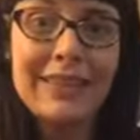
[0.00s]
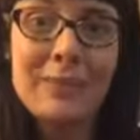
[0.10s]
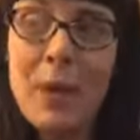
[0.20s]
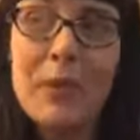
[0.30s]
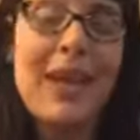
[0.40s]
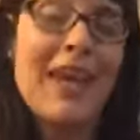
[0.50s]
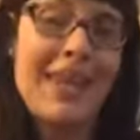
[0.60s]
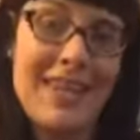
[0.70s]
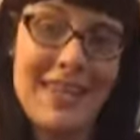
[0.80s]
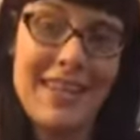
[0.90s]
mama can't
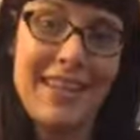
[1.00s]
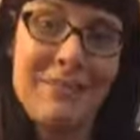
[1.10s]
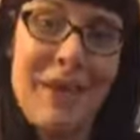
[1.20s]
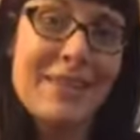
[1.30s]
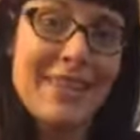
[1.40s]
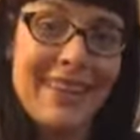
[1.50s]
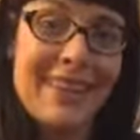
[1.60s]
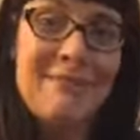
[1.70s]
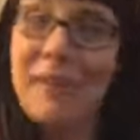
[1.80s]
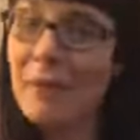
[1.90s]
get sick,
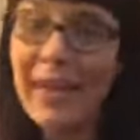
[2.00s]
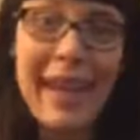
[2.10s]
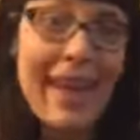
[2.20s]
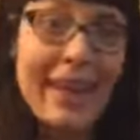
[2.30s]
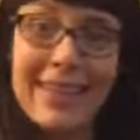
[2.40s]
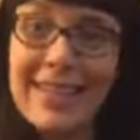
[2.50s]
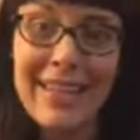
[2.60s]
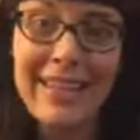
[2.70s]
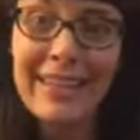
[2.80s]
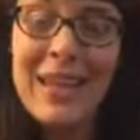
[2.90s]
basically, mama can't get
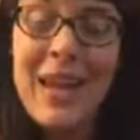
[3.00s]
sick.